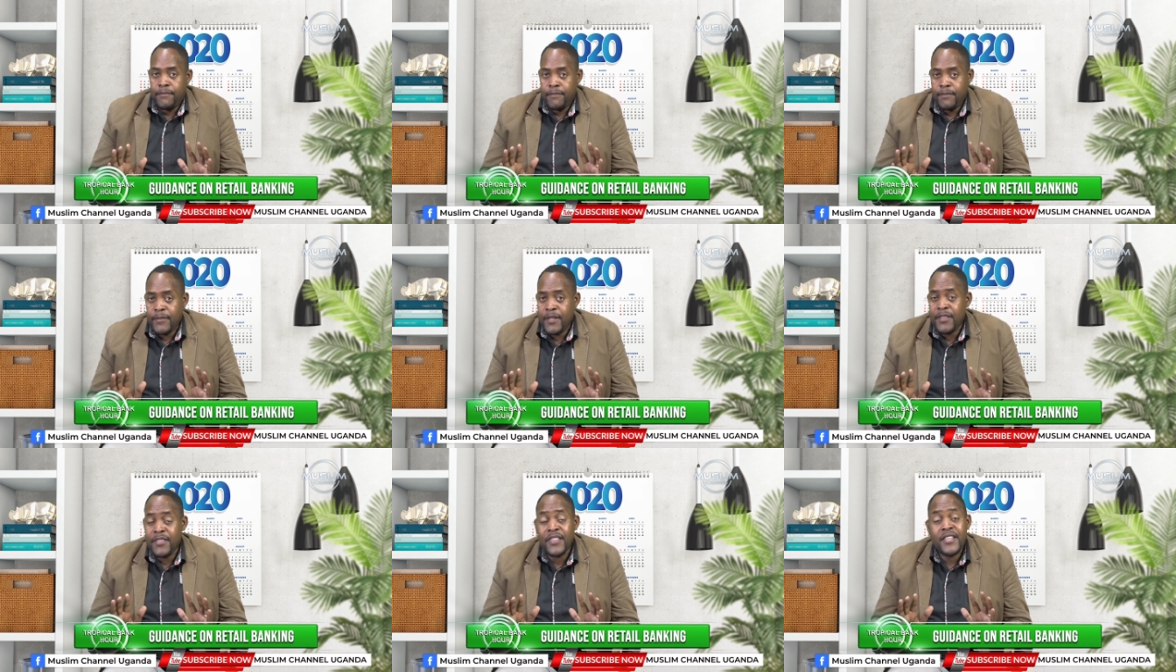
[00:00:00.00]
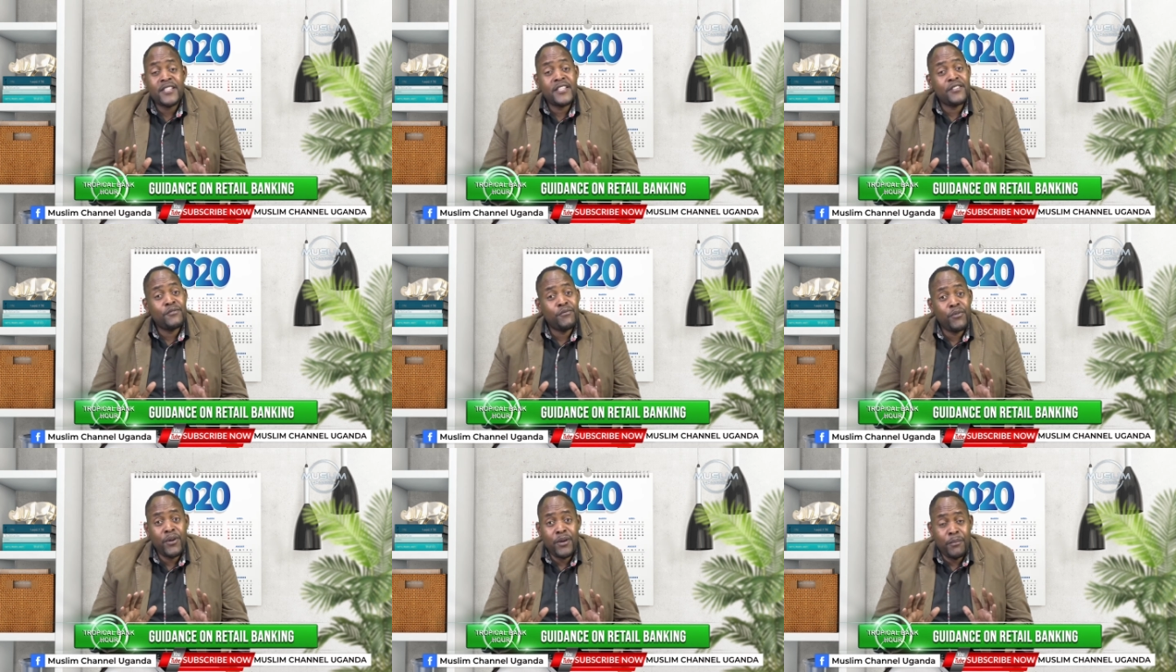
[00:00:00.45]
And this is
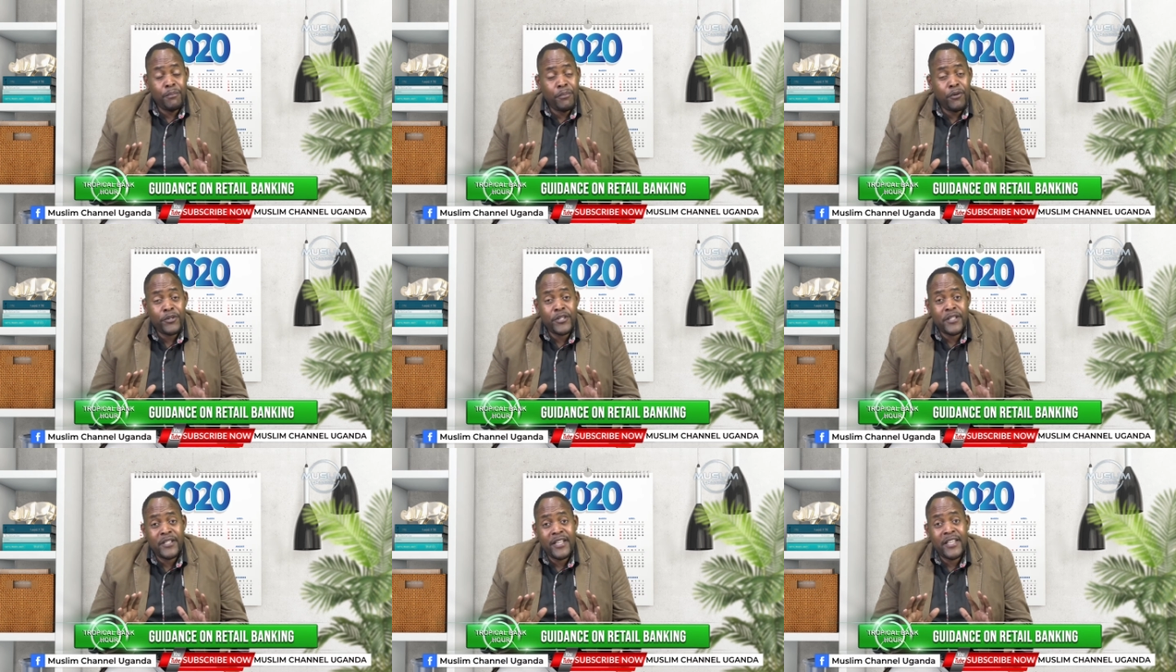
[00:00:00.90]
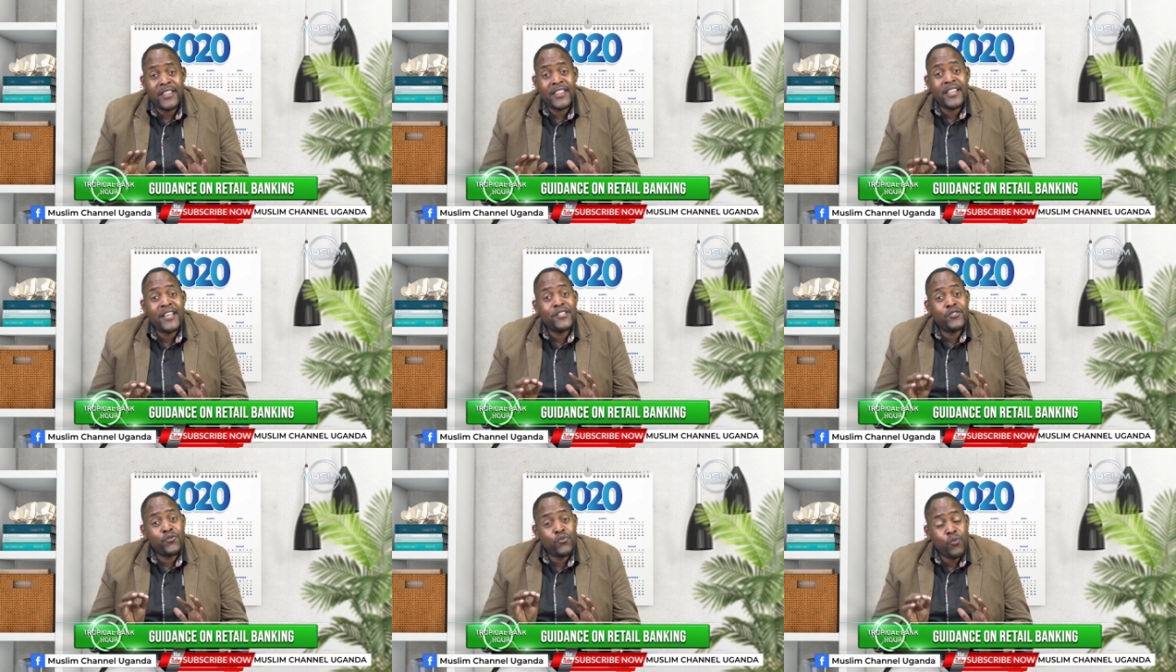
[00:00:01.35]
very important, and
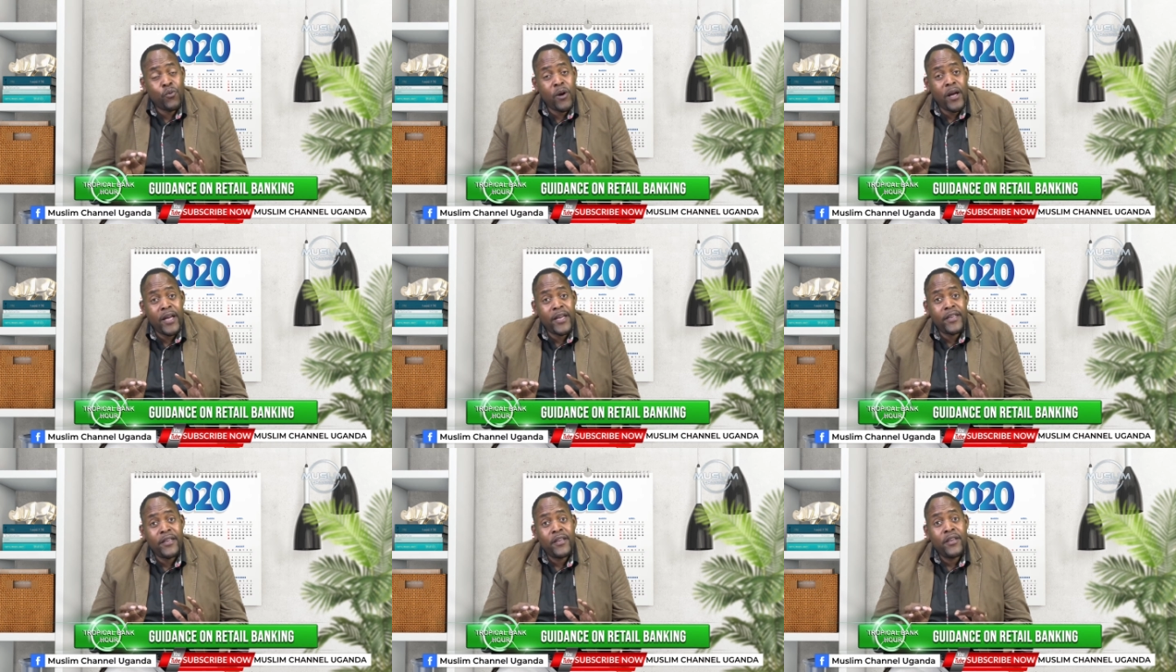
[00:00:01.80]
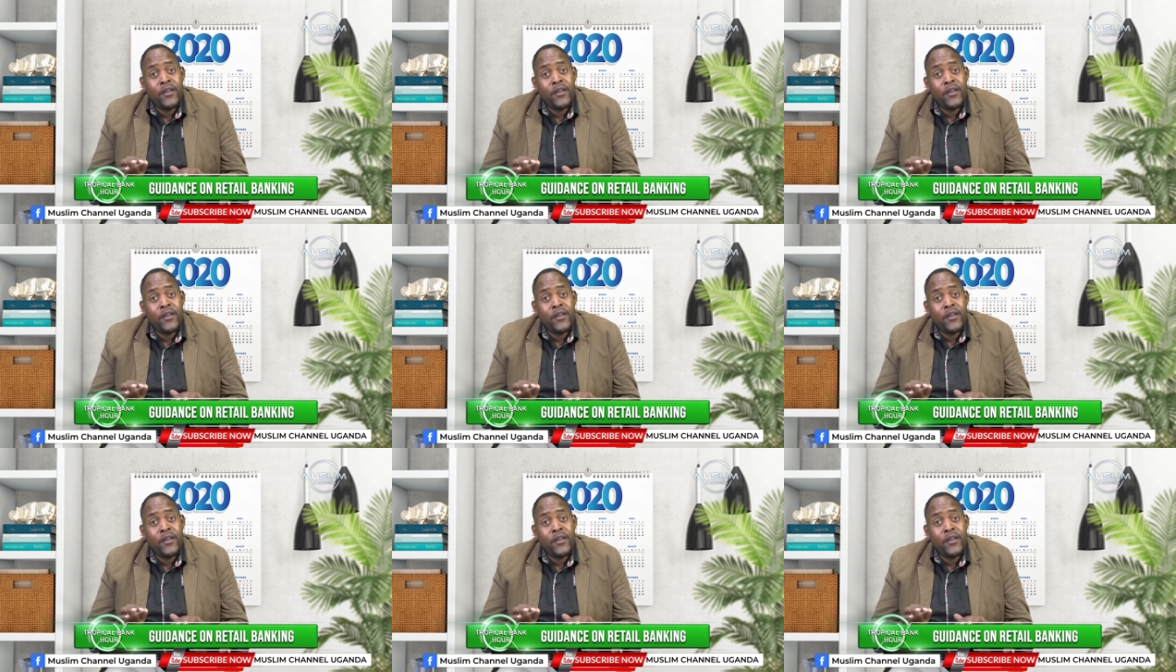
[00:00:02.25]
that's why